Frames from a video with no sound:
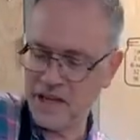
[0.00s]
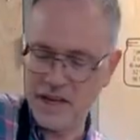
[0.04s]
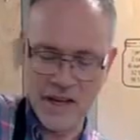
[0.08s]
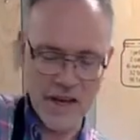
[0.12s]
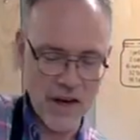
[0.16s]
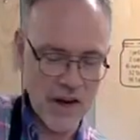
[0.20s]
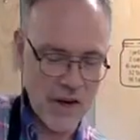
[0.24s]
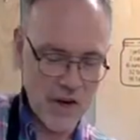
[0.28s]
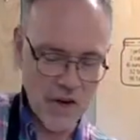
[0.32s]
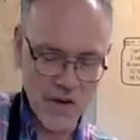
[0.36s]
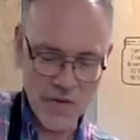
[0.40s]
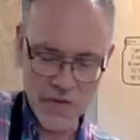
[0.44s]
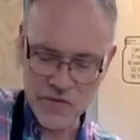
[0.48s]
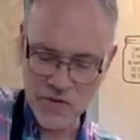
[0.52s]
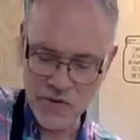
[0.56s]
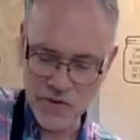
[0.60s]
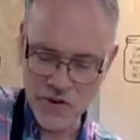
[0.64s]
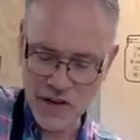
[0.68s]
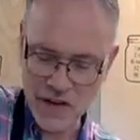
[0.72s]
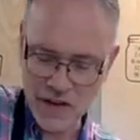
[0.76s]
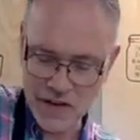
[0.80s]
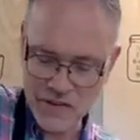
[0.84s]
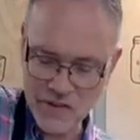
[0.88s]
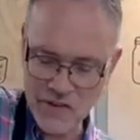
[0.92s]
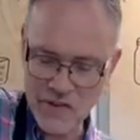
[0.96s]
Go
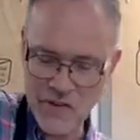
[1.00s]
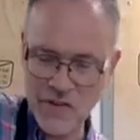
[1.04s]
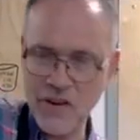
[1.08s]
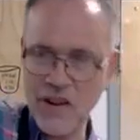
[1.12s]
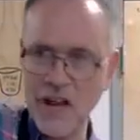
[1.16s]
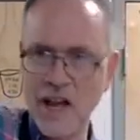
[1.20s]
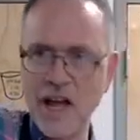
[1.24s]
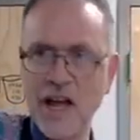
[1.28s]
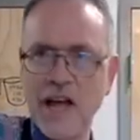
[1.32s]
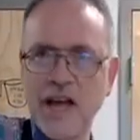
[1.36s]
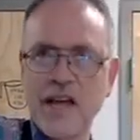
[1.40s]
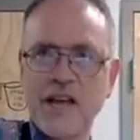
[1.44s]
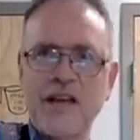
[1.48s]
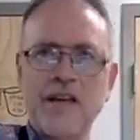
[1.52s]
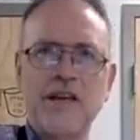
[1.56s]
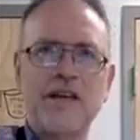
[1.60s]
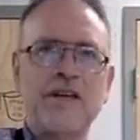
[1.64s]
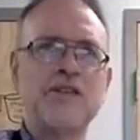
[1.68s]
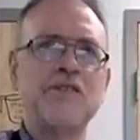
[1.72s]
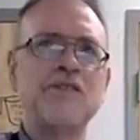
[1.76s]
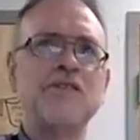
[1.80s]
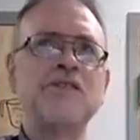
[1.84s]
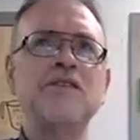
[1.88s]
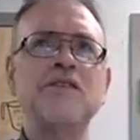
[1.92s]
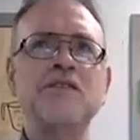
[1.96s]
through it, sort of like a